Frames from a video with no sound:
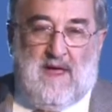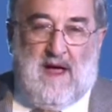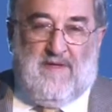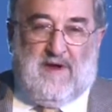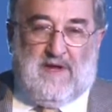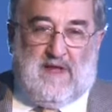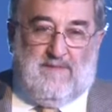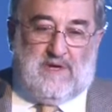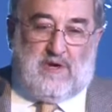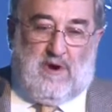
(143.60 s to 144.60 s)
I think
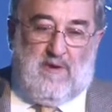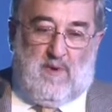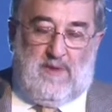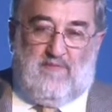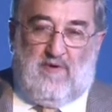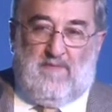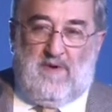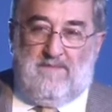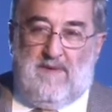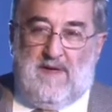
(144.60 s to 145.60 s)
demonstrate what the
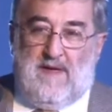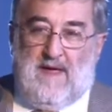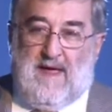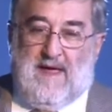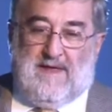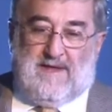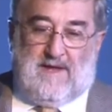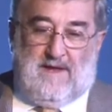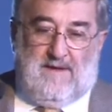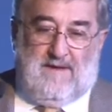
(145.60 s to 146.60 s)
problem is.